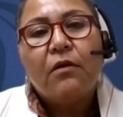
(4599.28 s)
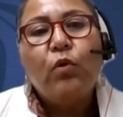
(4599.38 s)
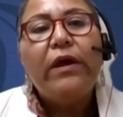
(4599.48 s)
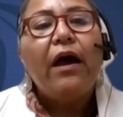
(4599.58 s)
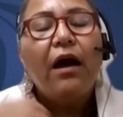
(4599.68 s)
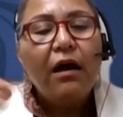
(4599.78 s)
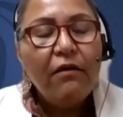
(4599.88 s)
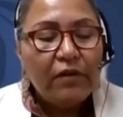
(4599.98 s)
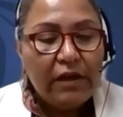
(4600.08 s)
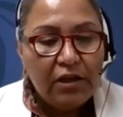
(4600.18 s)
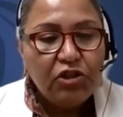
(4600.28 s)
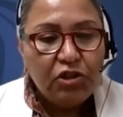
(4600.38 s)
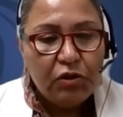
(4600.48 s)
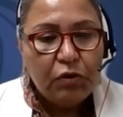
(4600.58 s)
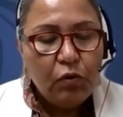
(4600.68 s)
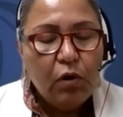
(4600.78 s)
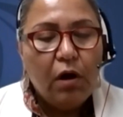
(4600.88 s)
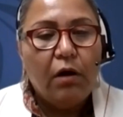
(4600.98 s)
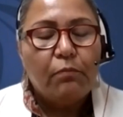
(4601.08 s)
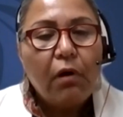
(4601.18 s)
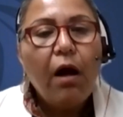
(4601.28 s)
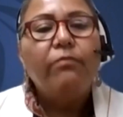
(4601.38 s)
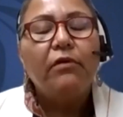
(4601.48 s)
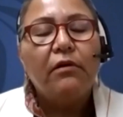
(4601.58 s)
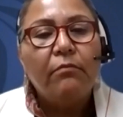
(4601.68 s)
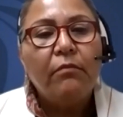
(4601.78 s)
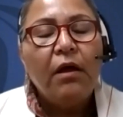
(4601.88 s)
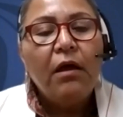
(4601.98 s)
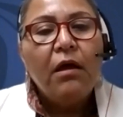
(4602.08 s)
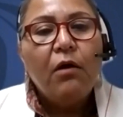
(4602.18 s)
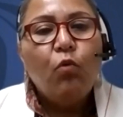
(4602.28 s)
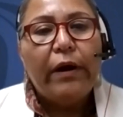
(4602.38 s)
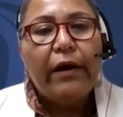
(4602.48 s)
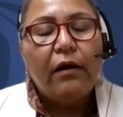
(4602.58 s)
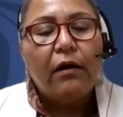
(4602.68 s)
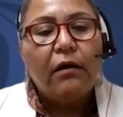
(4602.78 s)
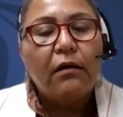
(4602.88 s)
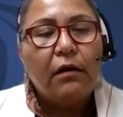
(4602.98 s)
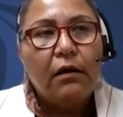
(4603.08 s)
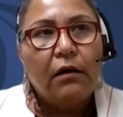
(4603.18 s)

we have an issue, a problem where